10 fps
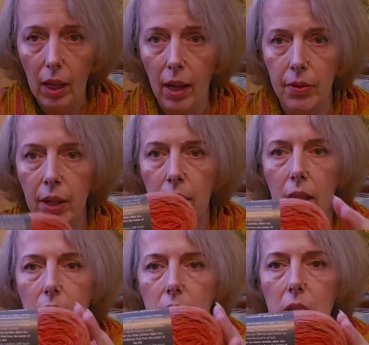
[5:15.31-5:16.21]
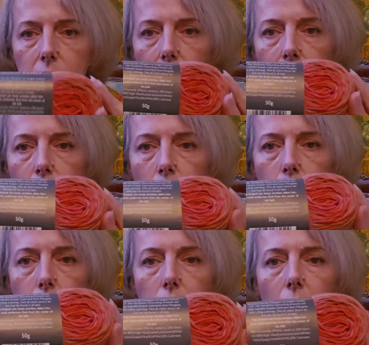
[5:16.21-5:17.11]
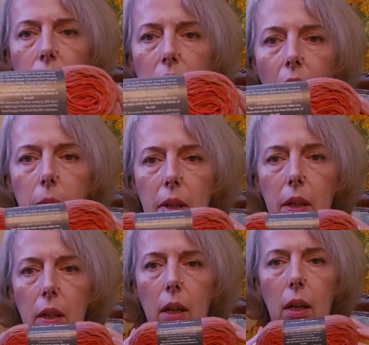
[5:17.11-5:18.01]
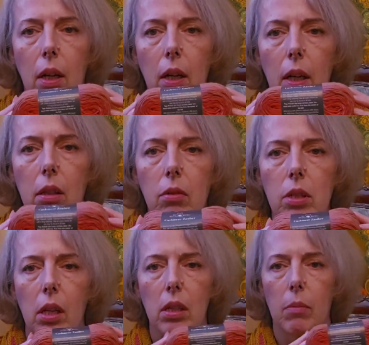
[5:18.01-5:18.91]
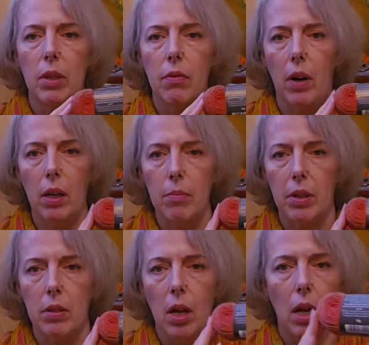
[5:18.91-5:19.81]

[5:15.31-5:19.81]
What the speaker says: And then there is this one, which looks on a camera, it looks a little bit vibrant.